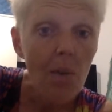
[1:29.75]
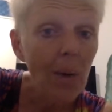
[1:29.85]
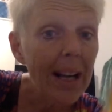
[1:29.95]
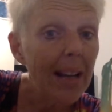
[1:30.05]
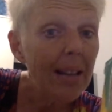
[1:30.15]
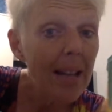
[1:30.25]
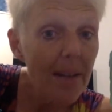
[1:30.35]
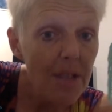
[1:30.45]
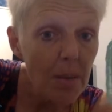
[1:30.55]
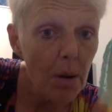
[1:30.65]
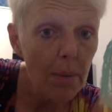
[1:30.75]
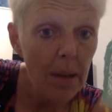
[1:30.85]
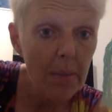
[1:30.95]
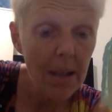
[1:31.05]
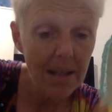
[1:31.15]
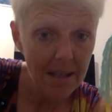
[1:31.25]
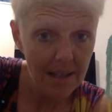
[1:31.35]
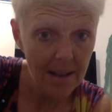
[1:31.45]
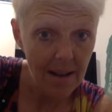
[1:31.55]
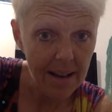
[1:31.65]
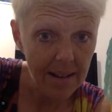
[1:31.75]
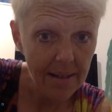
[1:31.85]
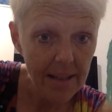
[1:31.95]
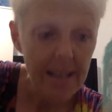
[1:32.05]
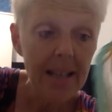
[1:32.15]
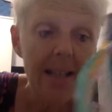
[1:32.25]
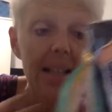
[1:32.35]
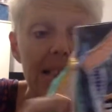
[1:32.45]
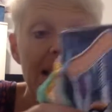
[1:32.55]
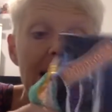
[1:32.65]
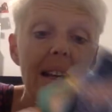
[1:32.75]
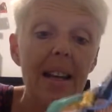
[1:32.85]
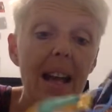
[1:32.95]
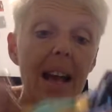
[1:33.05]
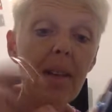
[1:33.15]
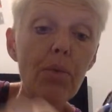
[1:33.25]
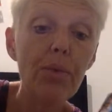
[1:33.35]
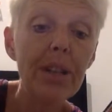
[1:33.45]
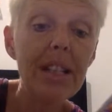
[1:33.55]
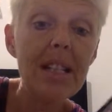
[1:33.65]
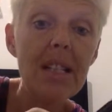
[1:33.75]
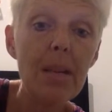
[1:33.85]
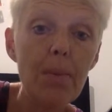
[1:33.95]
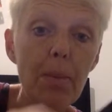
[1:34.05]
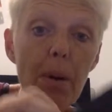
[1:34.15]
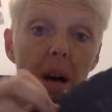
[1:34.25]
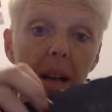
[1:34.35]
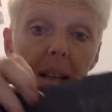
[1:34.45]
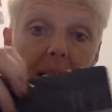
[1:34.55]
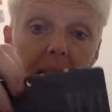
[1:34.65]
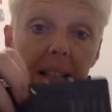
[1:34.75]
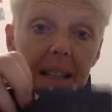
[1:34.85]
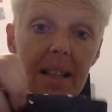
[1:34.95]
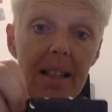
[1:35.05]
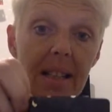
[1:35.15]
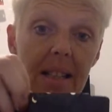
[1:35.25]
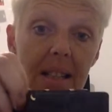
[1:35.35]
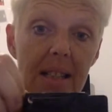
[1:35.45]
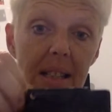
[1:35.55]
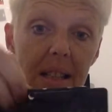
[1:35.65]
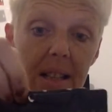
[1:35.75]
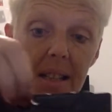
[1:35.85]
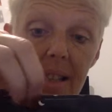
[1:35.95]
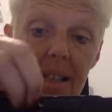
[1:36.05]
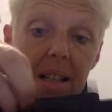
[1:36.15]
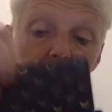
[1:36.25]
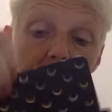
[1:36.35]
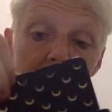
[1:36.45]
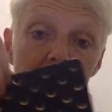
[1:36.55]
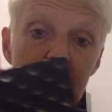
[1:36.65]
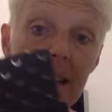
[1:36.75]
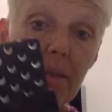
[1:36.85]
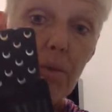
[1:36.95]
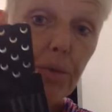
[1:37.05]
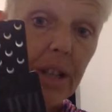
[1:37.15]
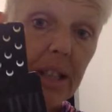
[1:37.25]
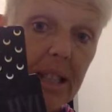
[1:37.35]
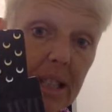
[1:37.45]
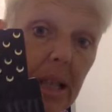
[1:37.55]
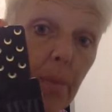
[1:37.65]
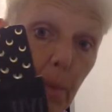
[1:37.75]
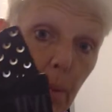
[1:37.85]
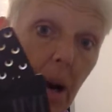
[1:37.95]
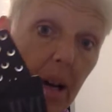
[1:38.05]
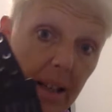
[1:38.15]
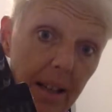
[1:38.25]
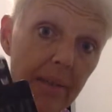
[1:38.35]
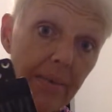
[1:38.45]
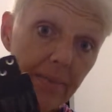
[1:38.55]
What I loved about Maymay's design is that it had really deep pockets like these. See this? This is a really deep pocket.